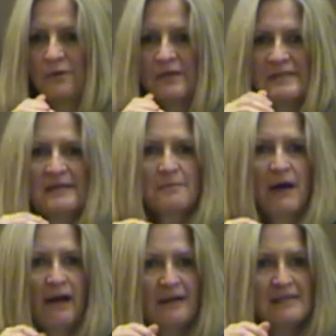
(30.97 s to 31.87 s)
who is as
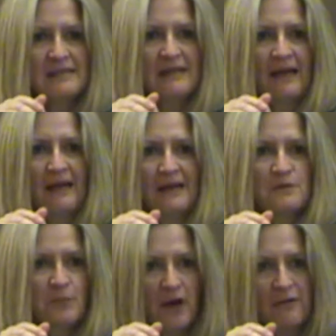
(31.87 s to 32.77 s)
modest and
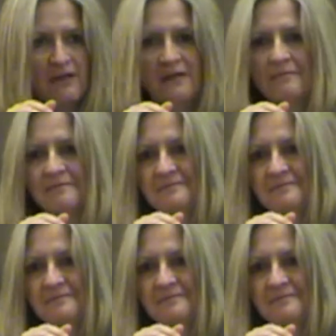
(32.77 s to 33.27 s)
as private